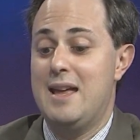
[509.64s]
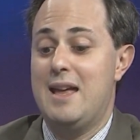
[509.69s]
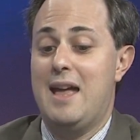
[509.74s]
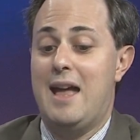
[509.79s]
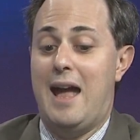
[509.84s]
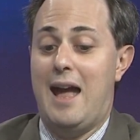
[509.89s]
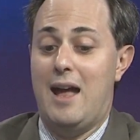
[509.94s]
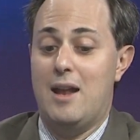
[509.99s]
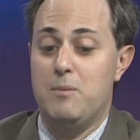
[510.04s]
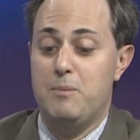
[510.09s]

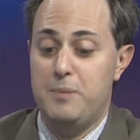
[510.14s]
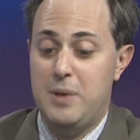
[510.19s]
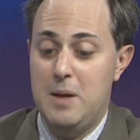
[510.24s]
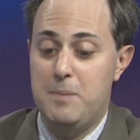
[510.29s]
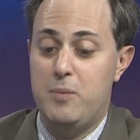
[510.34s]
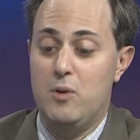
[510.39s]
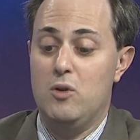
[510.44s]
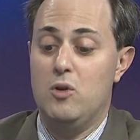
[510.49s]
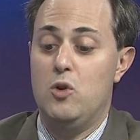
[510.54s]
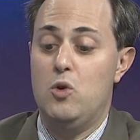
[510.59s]
And
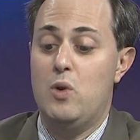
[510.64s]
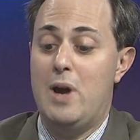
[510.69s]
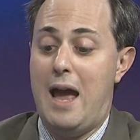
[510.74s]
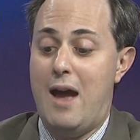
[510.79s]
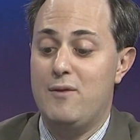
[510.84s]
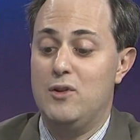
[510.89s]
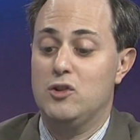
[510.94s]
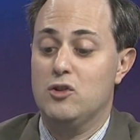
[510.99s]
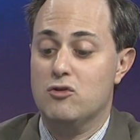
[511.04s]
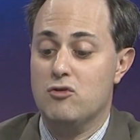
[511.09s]
people who
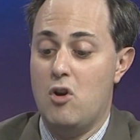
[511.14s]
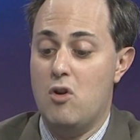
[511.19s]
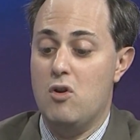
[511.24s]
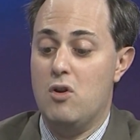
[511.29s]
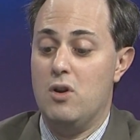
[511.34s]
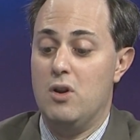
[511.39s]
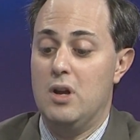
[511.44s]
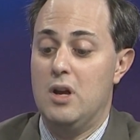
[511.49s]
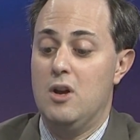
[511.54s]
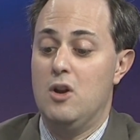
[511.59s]
have a
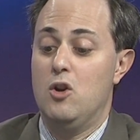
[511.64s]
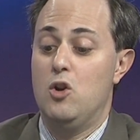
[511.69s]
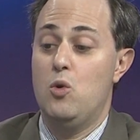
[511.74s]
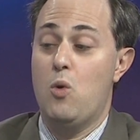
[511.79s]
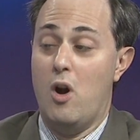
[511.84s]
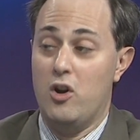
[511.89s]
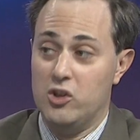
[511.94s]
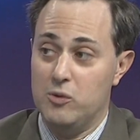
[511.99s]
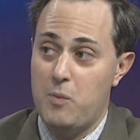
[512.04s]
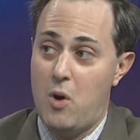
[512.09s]
stroke who
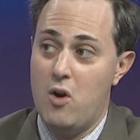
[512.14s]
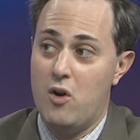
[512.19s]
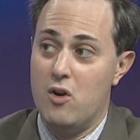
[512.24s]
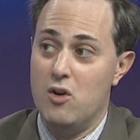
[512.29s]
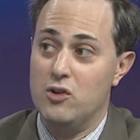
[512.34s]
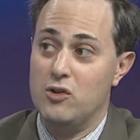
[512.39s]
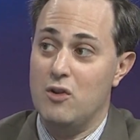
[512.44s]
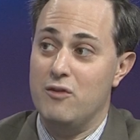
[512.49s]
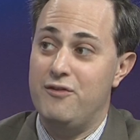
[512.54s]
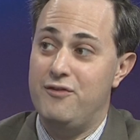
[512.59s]
are
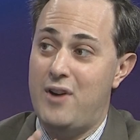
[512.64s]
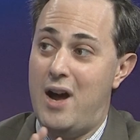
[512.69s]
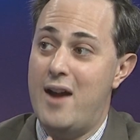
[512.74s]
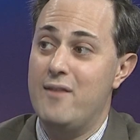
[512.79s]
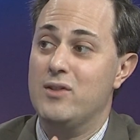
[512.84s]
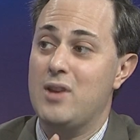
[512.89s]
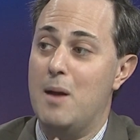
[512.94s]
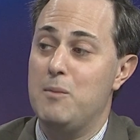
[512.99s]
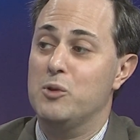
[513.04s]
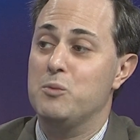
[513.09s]
smokers are 5
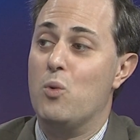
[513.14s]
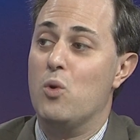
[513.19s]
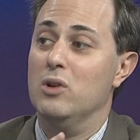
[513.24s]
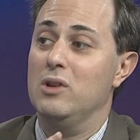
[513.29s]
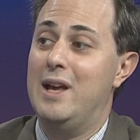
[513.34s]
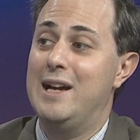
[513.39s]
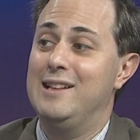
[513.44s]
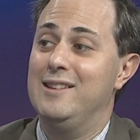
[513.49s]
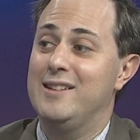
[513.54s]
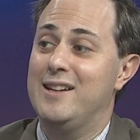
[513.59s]
times more
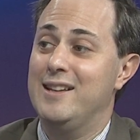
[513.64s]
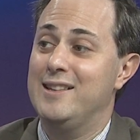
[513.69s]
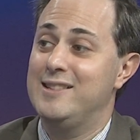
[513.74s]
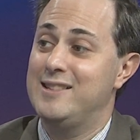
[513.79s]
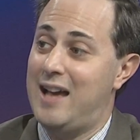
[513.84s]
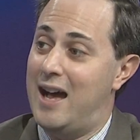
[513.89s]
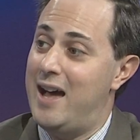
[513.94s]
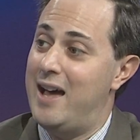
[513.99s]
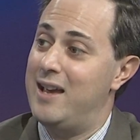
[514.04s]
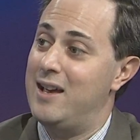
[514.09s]
likely to
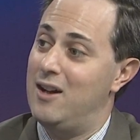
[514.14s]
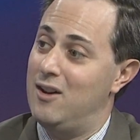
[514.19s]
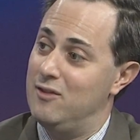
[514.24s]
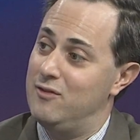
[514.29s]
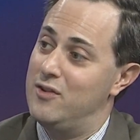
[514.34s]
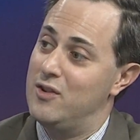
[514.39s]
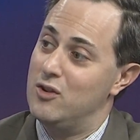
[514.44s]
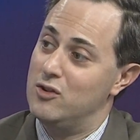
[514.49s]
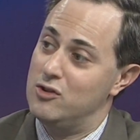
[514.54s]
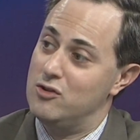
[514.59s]
die of
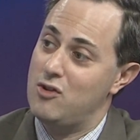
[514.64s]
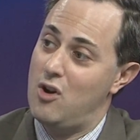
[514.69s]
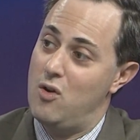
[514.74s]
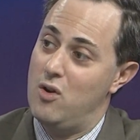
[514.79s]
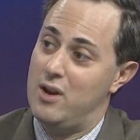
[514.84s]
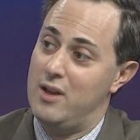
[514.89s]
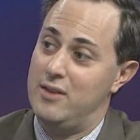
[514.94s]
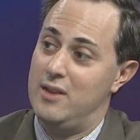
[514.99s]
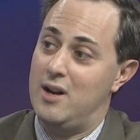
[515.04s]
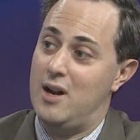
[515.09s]
their
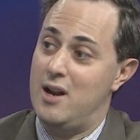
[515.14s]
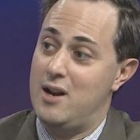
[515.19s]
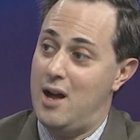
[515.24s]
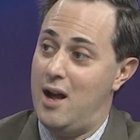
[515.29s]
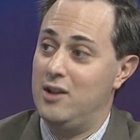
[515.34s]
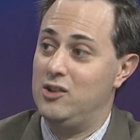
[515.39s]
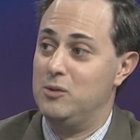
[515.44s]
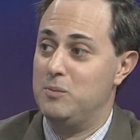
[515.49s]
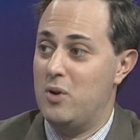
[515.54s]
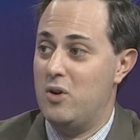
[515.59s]
stroke than a
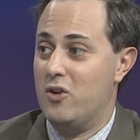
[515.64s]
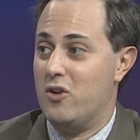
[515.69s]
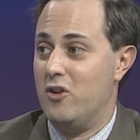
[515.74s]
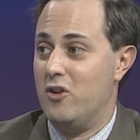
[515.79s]
non-smoker.